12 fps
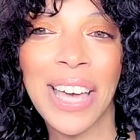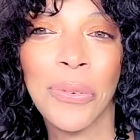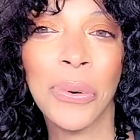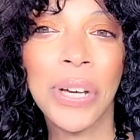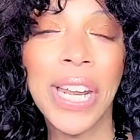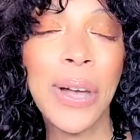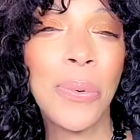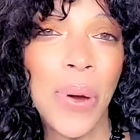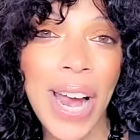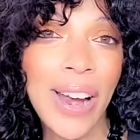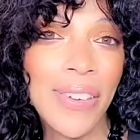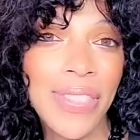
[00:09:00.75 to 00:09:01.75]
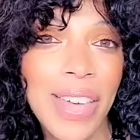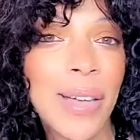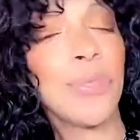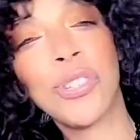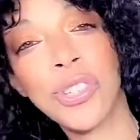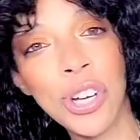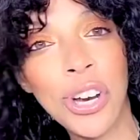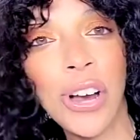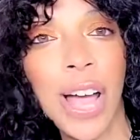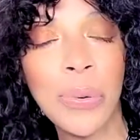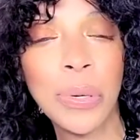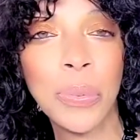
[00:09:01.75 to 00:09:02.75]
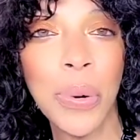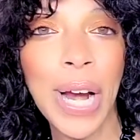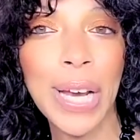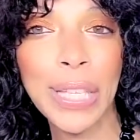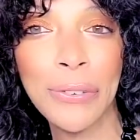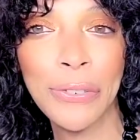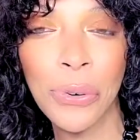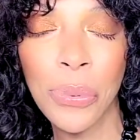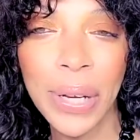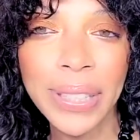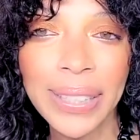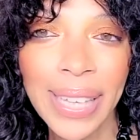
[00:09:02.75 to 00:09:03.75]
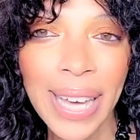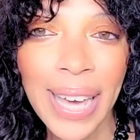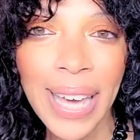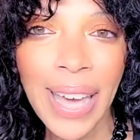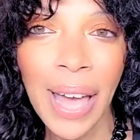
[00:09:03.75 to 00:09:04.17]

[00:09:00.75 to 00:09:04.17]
Would I wear them? Sure, I would wear them for one day.